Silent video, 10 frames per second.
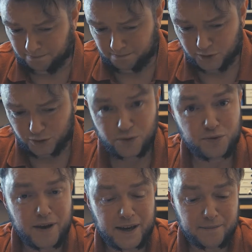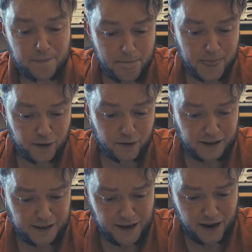Excuse me.
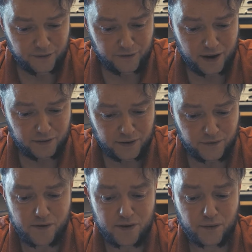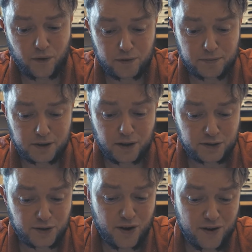Luckily, I found a very affordable
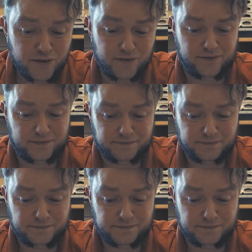alternative.